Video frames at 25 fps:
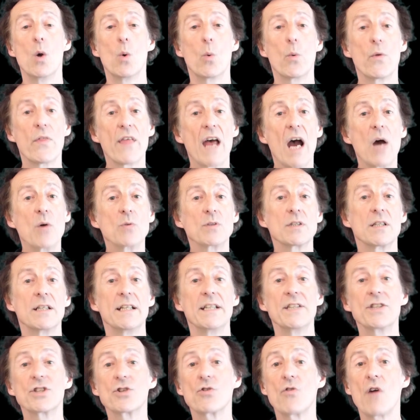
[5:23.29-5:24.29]
without an
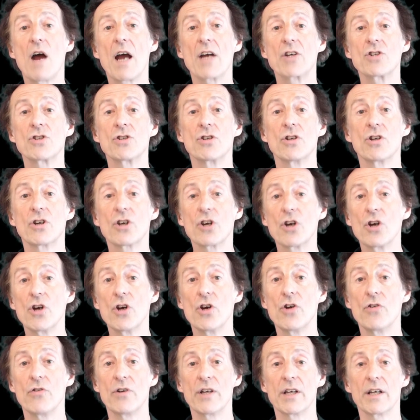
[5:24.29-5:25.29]
interaction
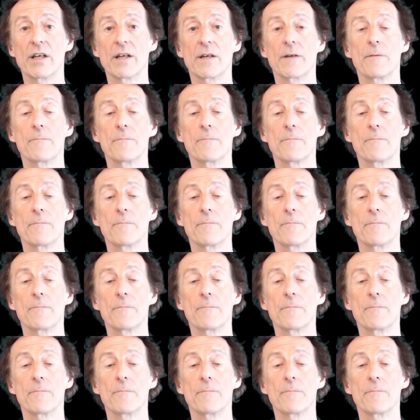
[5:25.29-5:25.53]
occurring.